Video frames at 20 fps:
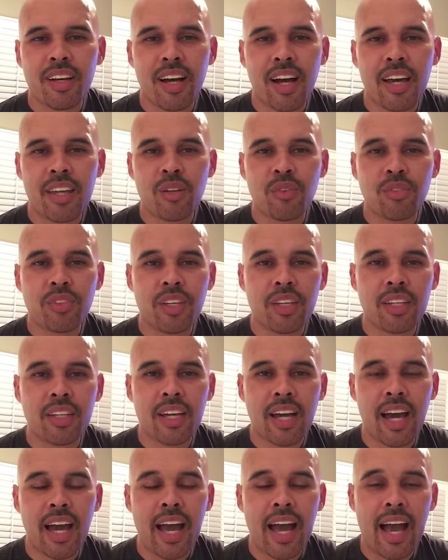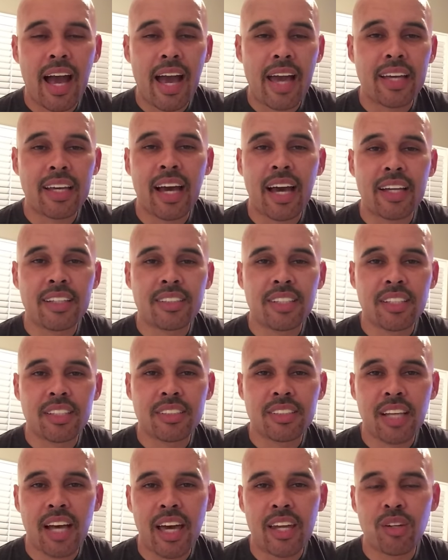don't think, I said
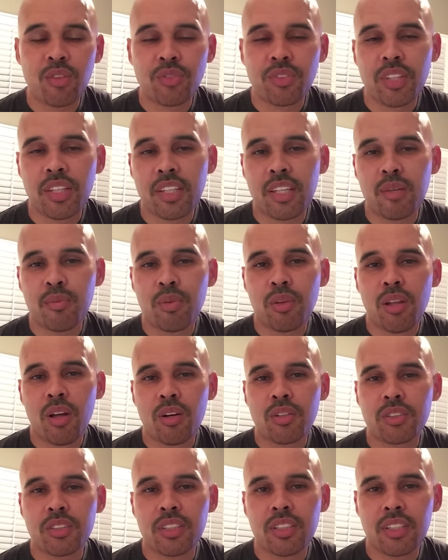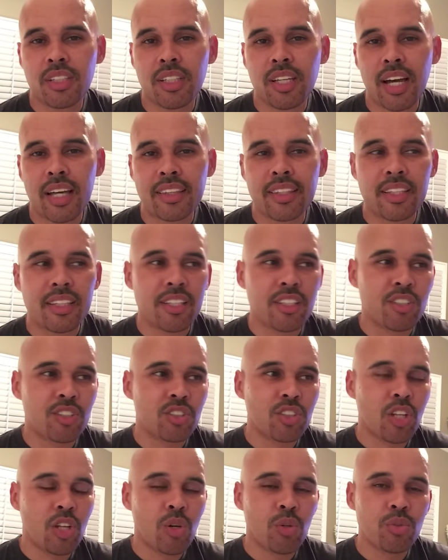this, I don't think he belongs in the league. I think he's
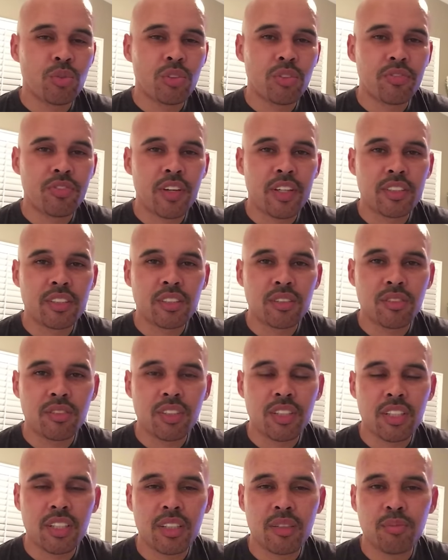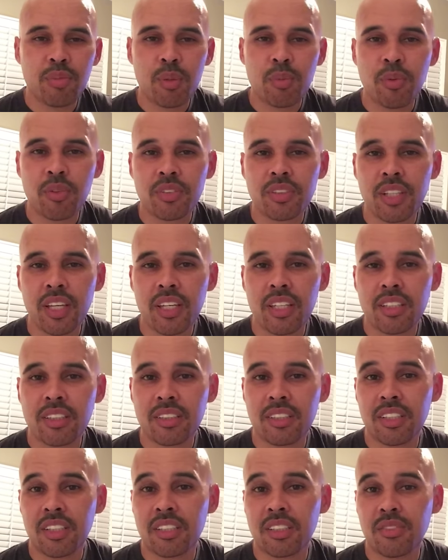slow defensively. People say
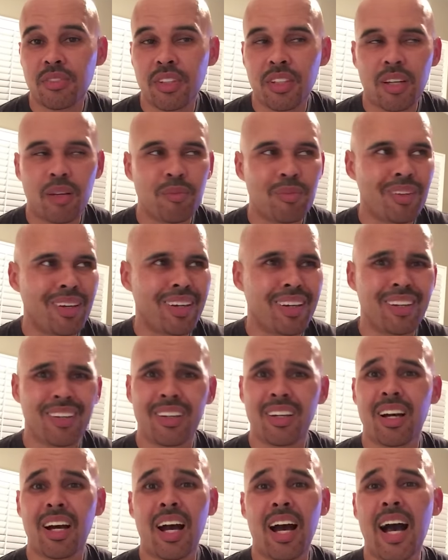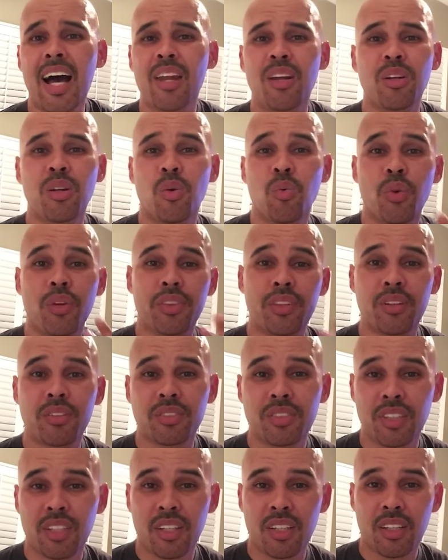he's good defensively. I'm like, I don't know what they're
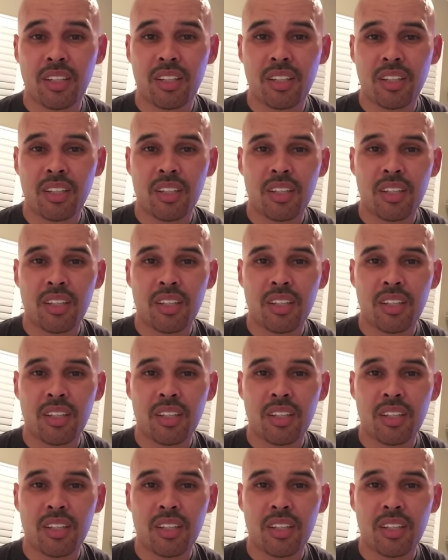seeing.